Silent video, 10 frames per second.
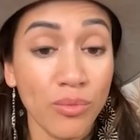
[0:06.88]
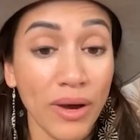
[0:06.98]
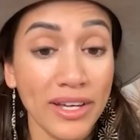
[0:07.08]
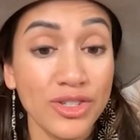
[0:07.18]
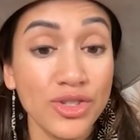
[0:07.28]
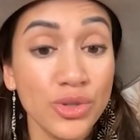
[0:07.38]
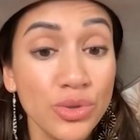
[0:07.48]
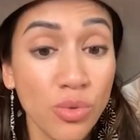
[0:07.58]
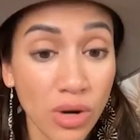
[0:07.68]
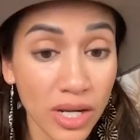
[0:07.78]
I do
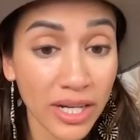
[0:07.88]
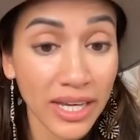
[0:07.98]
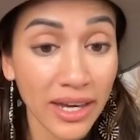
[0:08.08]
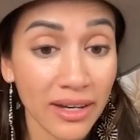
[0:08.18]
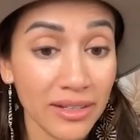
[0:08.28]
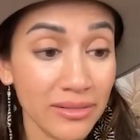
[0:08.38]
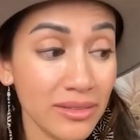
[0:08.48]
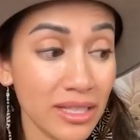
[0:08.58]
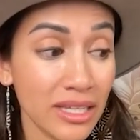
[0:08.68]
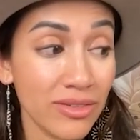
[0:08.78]
want to get
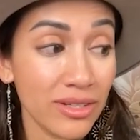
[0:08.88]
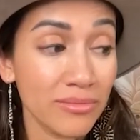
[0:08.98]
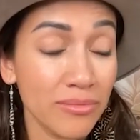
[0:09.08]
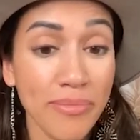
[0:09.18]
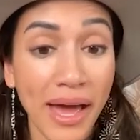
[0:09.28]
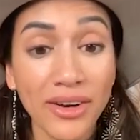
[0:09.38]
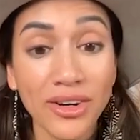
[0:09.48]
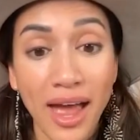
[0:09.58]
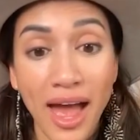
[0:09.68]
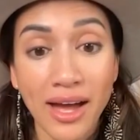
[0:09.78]
even better
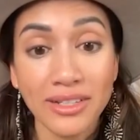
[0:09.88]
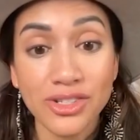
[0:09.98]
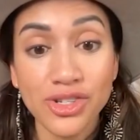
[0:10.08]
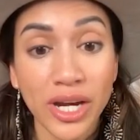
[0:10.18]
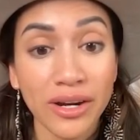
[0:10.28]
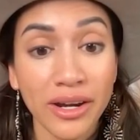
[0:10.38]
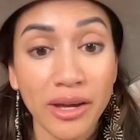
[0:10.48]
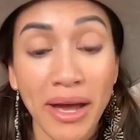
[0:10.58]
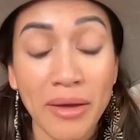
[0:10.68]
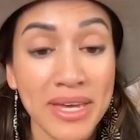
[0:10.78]
at sharing
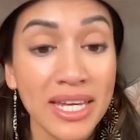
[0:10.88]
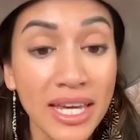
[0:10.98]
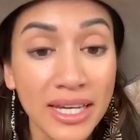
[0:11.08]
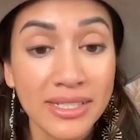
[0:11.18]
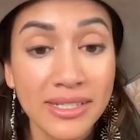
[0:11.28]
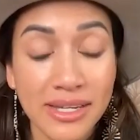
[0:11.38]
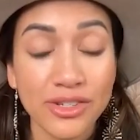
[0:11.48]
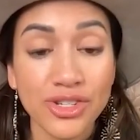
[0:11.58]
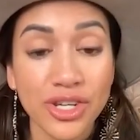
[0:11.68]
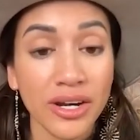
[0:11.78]
my opinions and
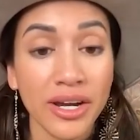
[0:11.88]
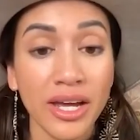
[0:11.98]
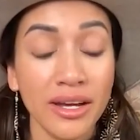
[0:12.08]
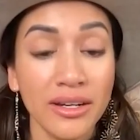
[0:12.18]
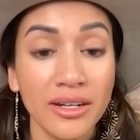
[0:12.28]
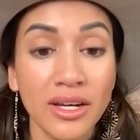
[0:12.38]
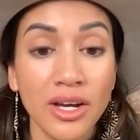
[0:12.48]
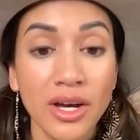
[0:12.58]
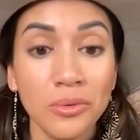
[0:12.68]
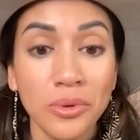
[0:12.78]
sharing
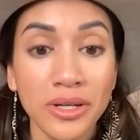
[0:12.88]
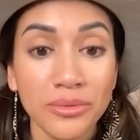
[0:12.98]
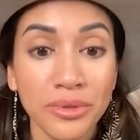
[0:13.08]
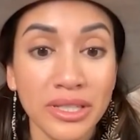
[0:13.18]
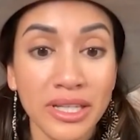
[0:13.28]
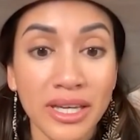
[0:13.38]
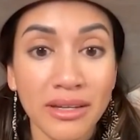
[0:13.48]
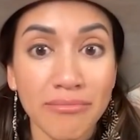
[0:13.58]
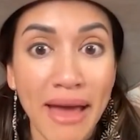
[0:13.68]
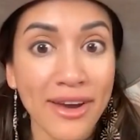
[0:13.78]
what really
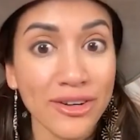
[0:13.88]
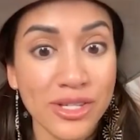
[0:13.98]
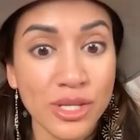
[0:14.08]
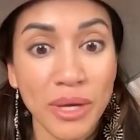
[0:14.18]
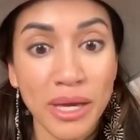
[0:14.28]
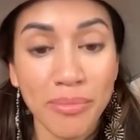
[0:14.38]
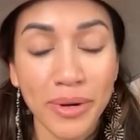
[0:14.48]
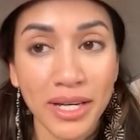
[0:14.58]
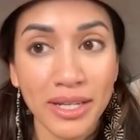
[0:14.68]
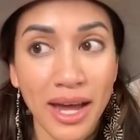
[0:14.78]
matters to me,
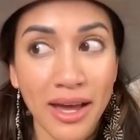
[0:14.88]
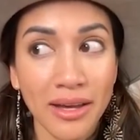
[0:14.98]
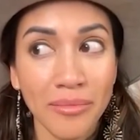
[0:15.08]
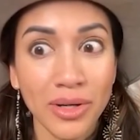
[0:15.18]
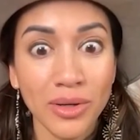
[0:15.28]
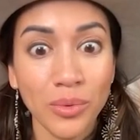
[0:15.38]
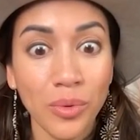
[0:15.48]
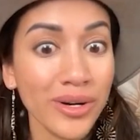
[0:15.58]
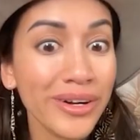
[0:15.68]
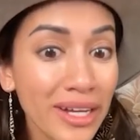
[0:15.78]
but I'm
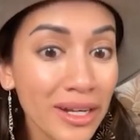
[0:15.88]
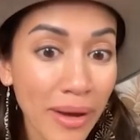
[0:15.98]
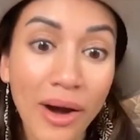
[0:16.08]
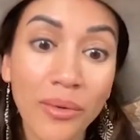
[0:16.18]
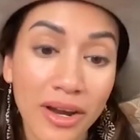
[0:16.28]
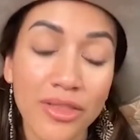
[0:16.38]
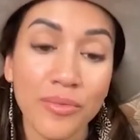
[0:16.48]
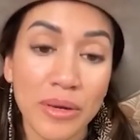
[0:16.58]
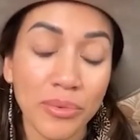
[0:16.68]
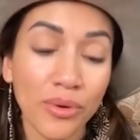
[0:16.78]
worried about what other
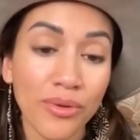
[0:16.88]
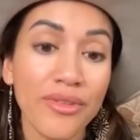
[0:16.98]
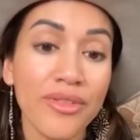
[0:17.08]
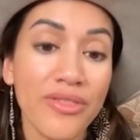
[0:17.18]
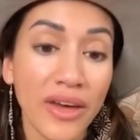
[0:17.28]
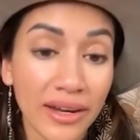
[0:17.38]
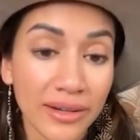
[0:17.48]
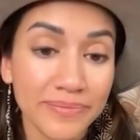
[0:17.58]
people think.